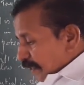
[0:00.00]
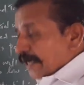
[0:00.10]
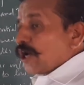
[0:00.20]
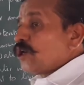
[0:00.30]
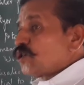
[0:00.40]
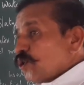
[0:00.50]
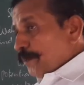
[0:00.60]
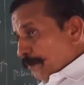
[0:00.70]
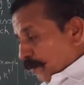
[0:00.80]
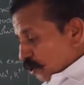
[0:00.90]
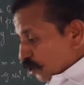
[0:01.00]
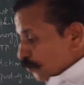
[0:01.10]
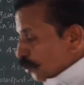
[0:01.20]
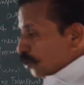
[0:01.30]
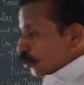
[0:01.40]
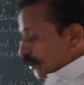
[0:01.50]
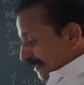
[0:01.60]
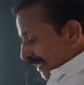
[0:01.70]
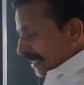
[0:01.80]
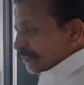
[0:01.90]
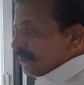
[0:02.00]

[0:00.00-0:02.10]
can also be possible to take